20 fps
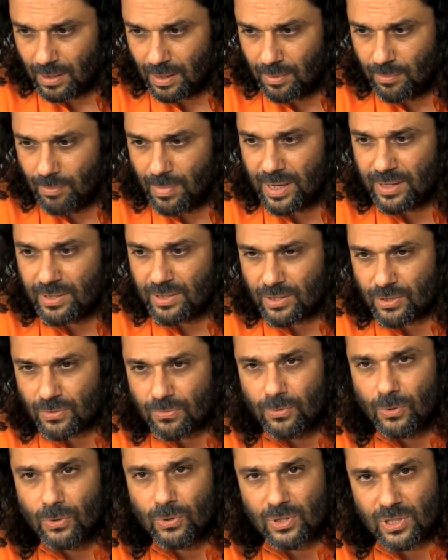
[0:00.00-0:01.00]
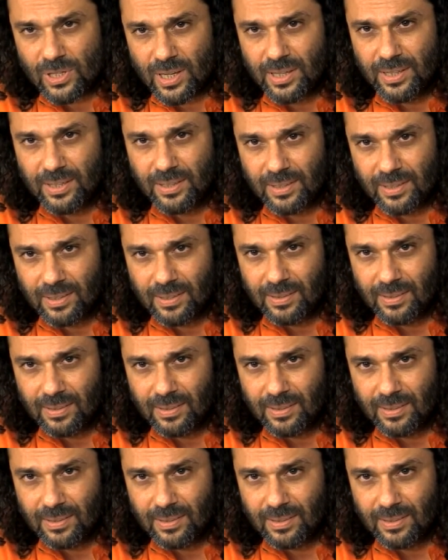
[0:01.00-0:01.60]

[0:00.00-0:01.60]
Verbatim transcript: immense foresight,